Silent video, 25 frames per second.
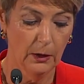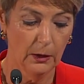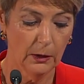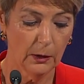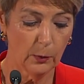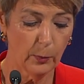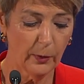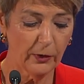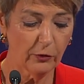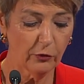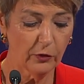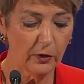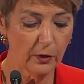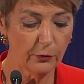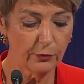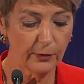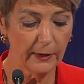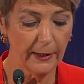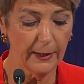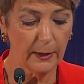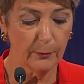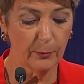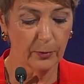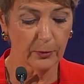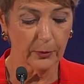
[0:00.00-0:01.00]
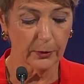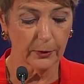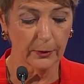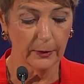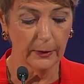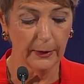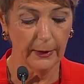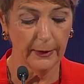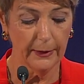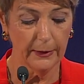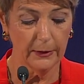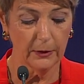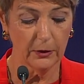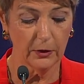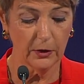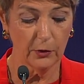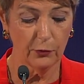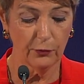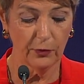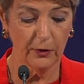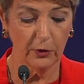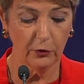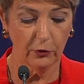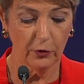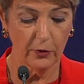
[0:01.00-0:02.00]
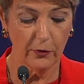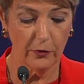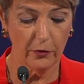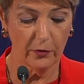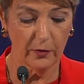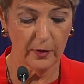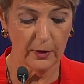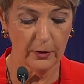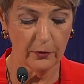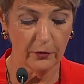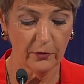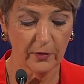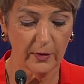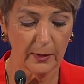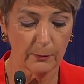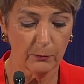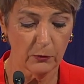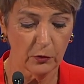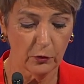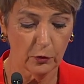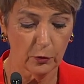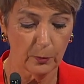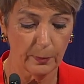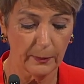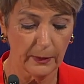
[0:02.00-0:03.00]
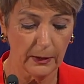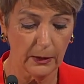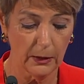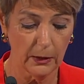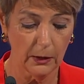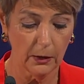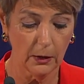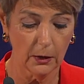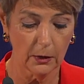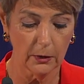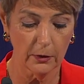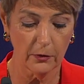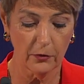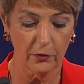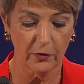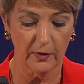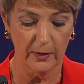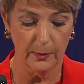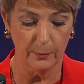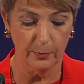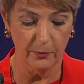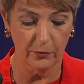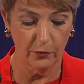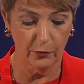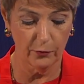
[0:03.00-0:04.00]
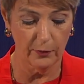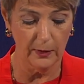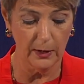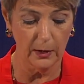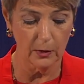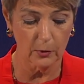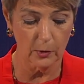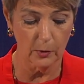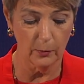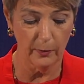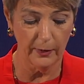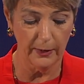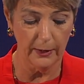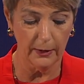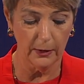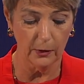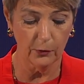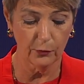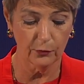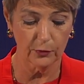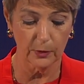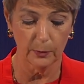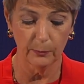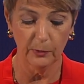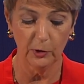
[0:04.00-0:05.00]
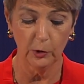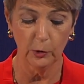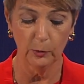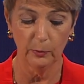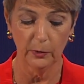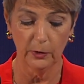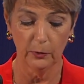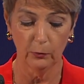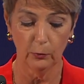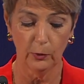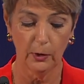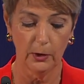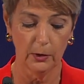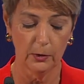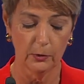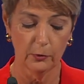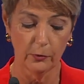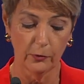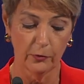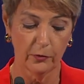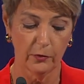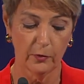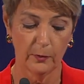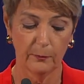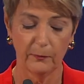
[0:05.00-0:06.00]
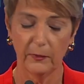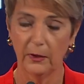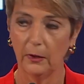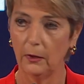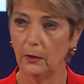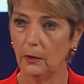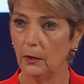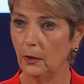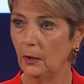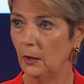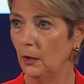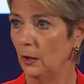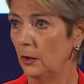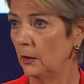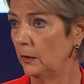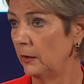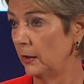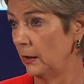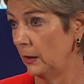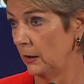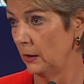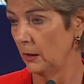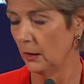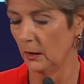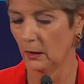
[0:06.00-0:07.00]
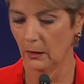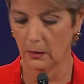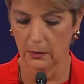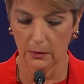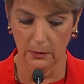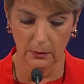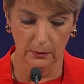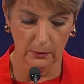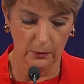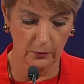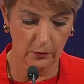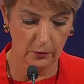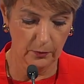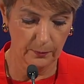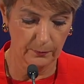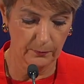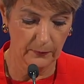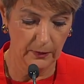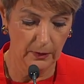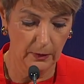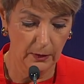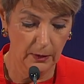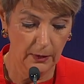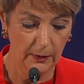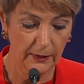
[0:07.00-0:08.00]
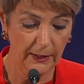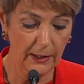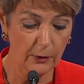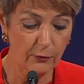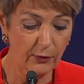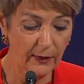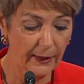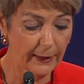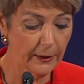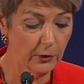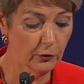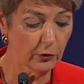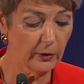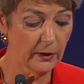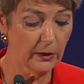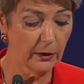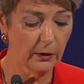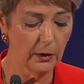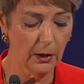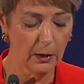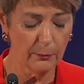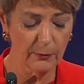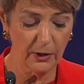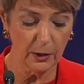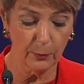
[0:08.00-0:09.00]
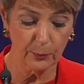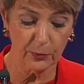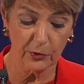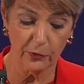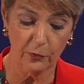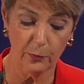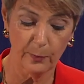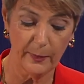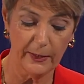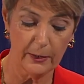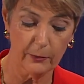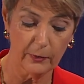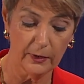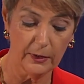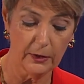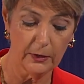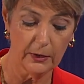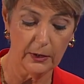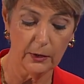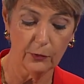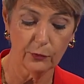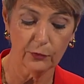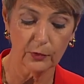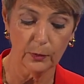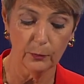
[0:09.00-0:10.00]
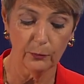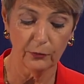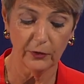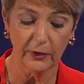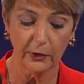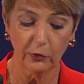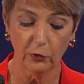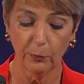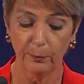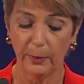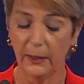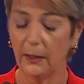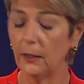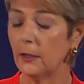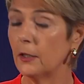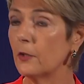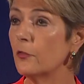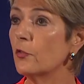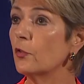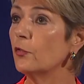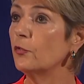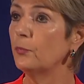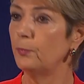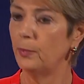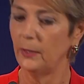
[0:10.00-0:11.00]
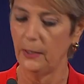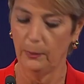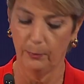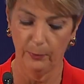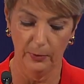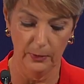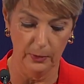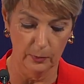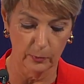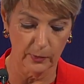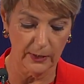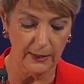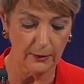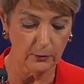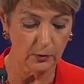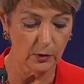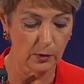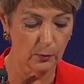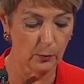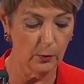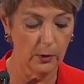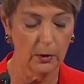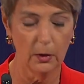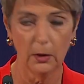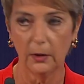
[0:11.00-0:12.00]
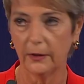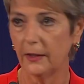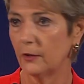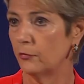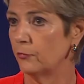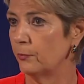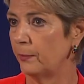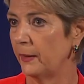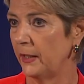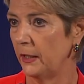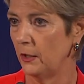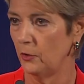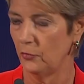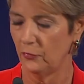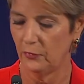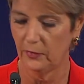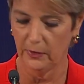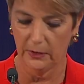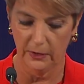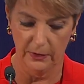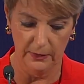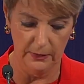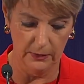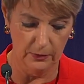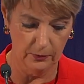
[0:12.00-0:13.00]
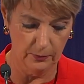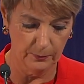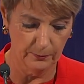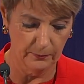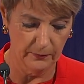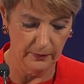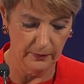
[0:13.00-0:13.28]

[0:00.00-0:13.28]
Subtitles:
The vision of labor and efficiency seem to be concepts far away from human woes. They aren't. They've led to economic prosperity from which billions of people around the world have benefited.